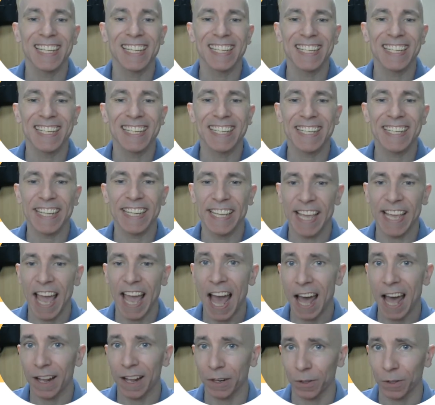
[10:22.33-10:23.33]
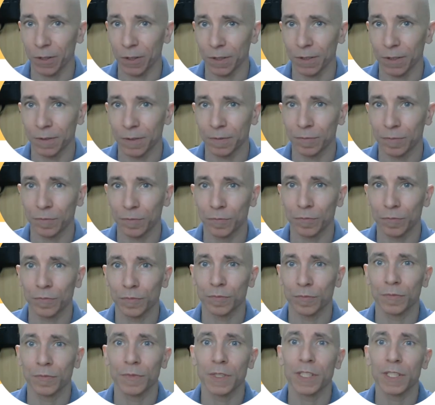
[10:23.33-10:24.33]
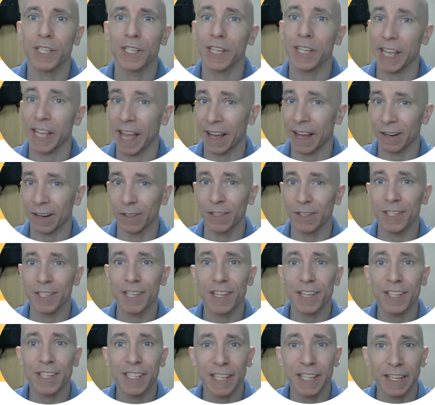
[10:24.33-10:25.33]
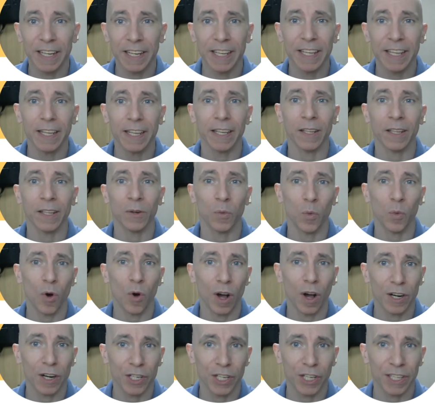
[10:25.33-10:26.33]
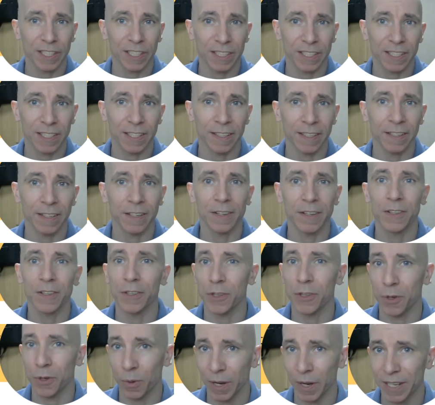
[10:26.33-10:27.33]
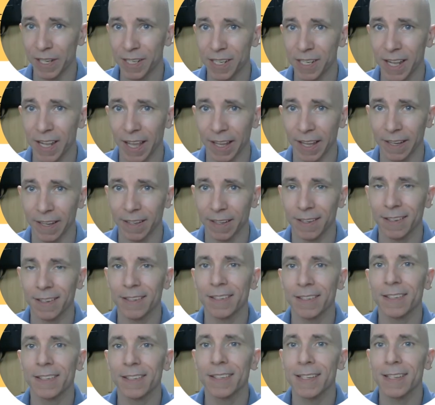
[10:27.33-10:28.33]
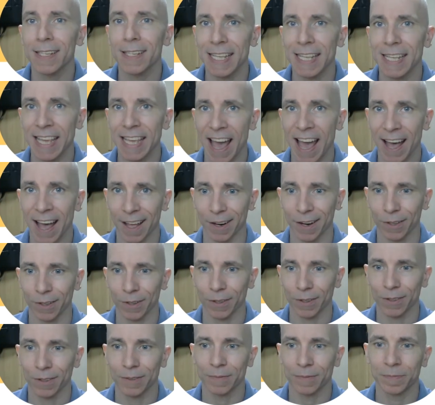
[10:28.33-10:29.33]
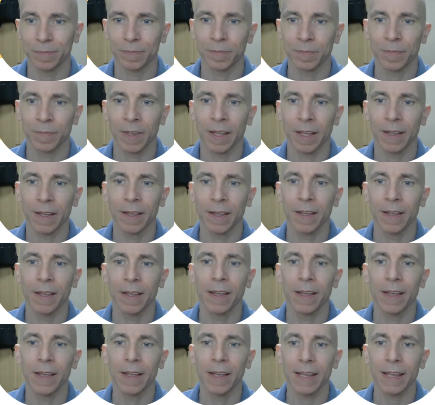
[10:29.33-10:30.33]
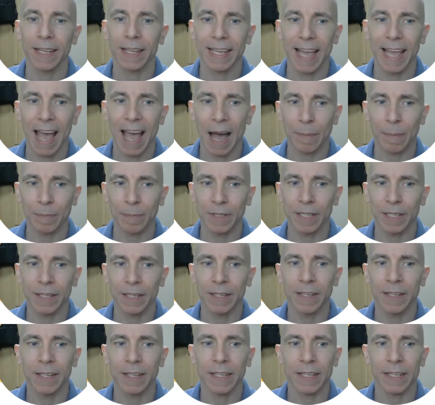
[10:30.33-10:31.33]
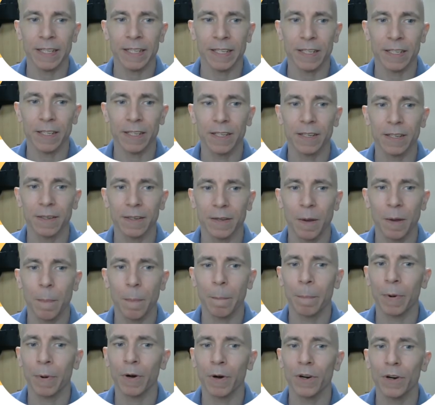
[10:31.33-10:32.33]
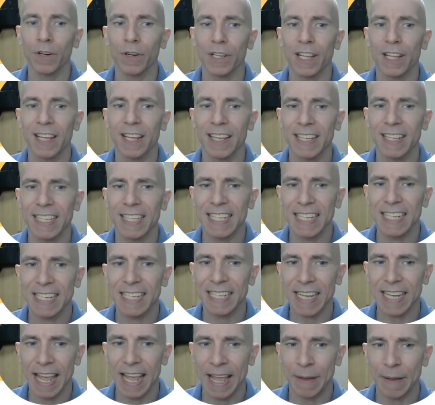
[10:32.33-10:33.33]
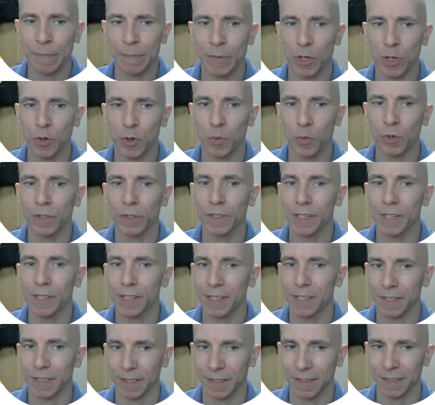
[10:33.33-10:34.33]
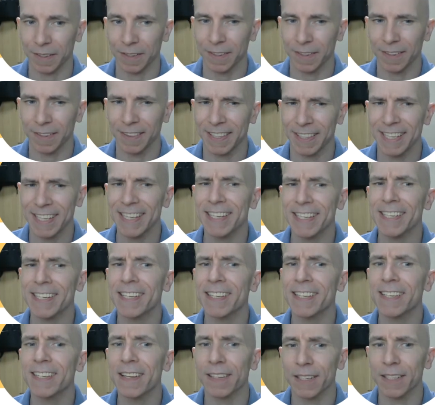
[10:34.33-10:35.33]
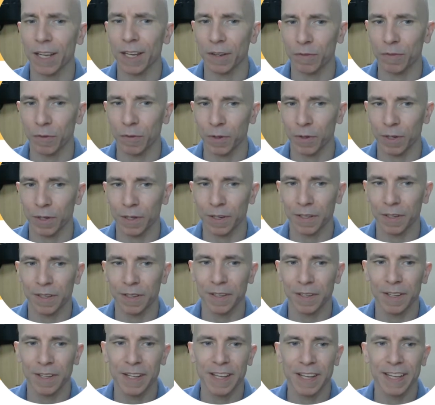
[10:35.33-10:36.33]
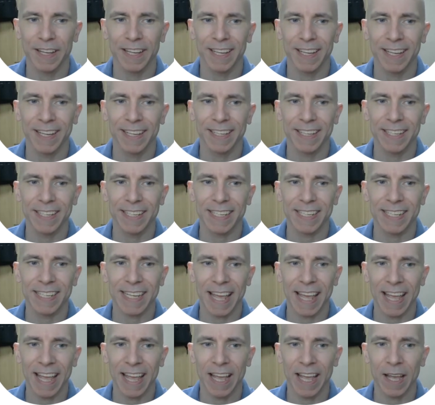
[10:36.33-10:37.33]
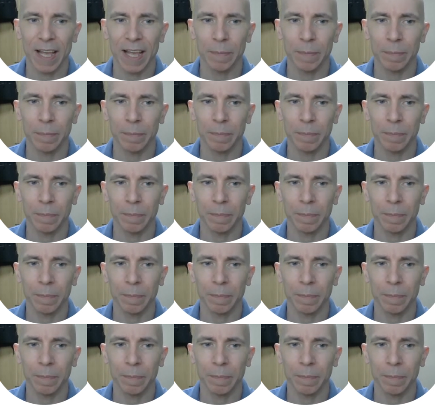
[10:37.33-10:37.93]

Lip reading: Seattle. Seattle is a city in Washington, USA. Seattle. Captain is Bert Samuelson. This is a tough word. Samuelson.